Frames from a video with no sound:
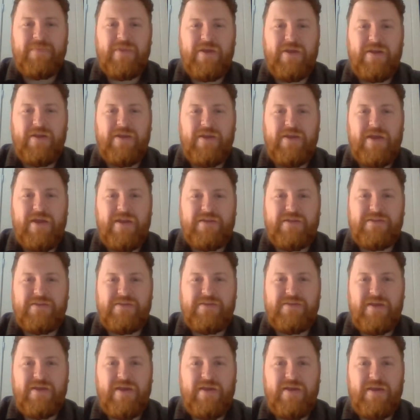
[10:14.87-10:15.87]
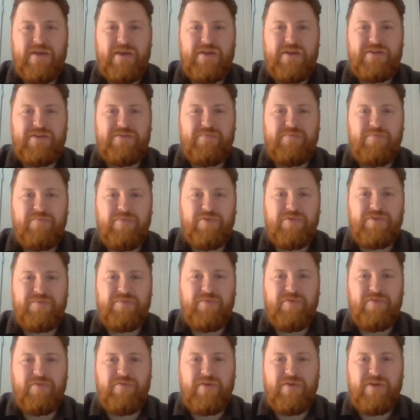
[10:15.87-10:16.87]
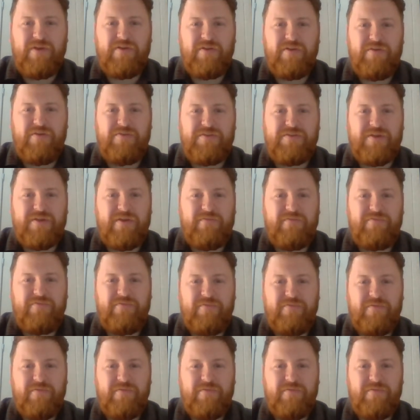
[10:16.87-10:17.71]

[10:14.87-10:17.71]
And again, as I say, it's much more inclusive.